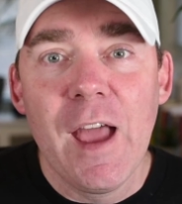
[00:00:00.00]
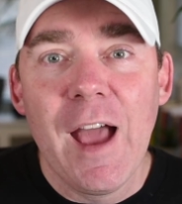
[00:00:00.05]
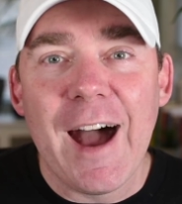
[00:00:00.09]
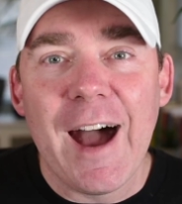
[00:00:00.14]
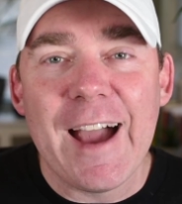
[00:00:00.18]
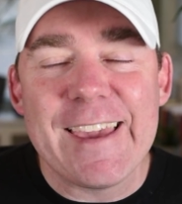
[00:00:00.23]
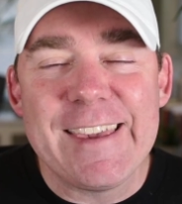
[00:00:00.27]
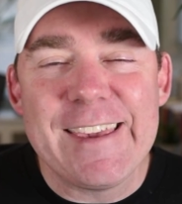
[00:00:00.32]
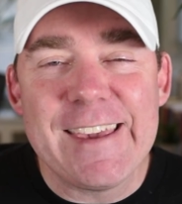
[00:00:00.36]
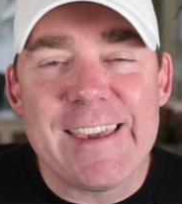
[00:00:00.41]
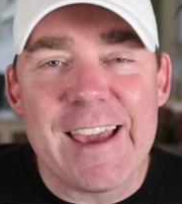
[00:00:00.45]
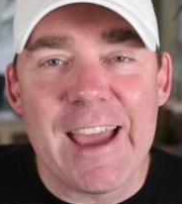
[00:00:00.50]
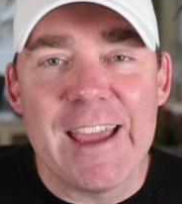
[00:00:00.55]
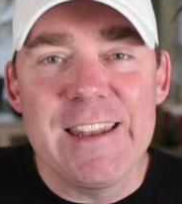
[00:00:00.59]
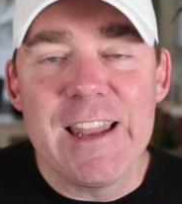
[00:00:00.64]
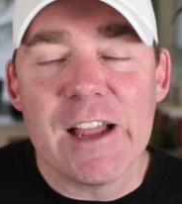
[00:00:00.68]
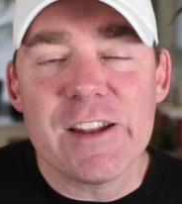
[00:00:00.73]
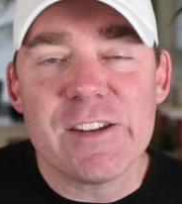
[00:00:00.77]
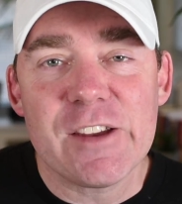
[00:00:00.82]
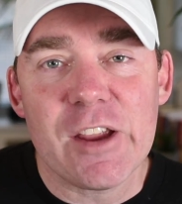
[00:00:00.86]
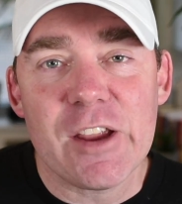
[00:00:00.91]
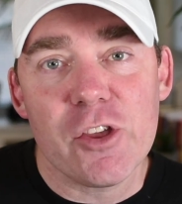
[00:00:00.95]
I
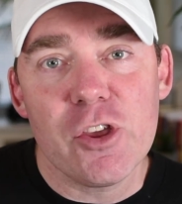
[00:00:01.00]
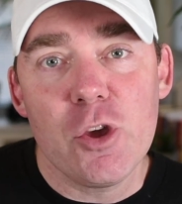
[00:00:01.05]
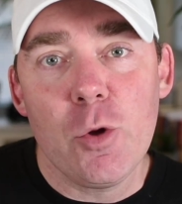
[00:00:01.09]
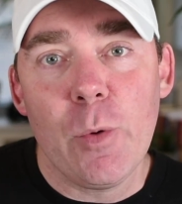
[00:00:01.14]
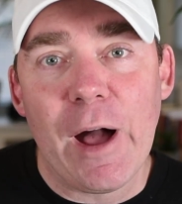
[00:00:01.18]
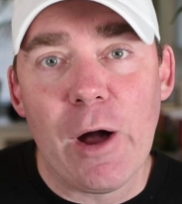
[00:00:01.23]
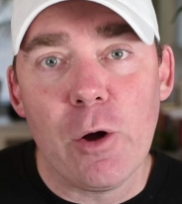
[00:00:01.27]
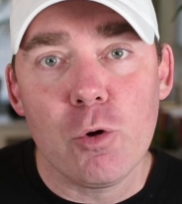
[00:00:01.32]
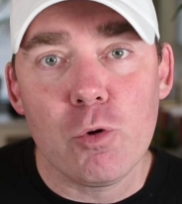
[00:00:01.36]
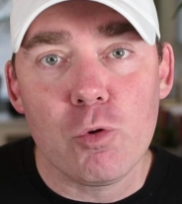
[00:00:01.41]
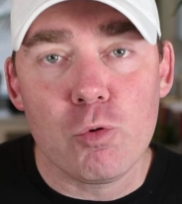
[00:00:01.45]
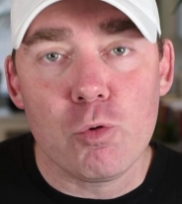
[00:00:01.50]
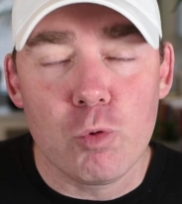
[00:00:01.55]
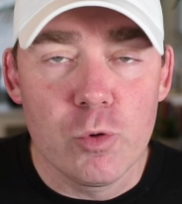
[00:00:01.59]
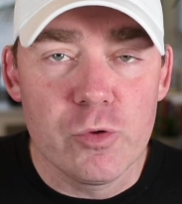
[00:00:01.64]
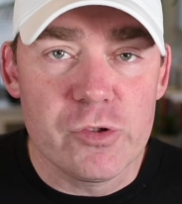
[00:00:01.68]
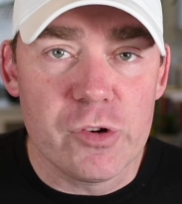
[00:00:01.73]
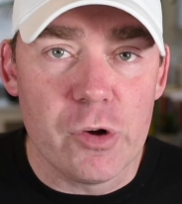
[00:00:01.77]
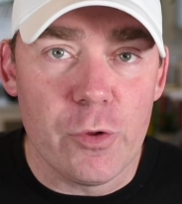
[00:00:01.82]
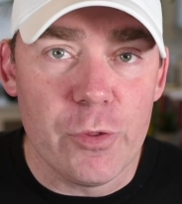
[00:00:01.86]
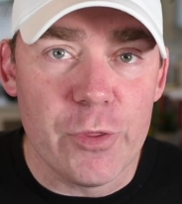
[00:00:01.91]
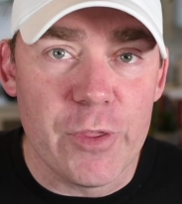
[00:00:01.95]
cannot tell you how
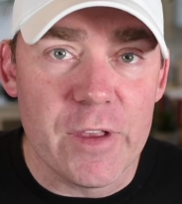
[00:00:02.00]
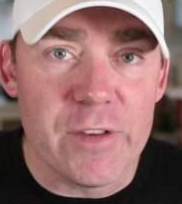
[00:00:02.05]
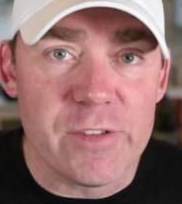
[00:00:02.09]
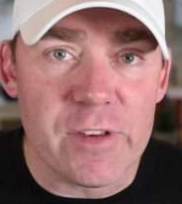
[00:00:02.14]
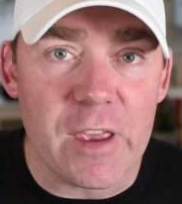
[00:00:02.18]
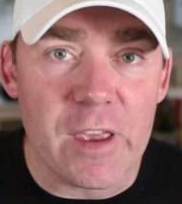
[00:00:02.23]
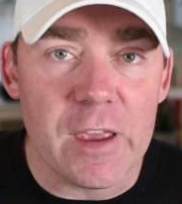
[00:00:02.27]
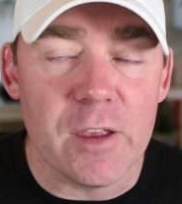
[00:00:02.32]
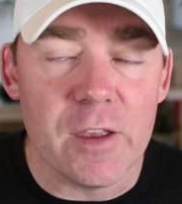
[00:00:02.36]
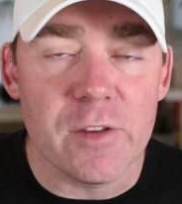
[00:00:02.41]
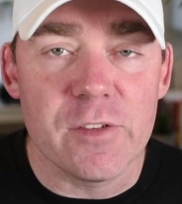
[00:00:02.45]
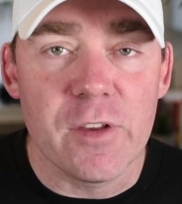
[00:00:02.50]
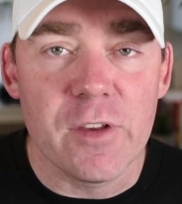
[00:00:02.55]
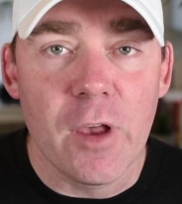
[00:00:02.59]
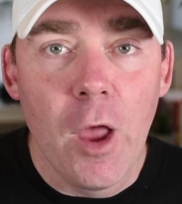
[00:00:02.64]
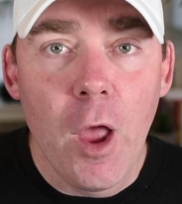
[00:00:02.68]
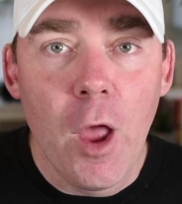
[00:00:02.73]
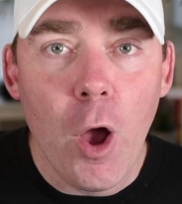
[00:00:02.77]
crucial this is.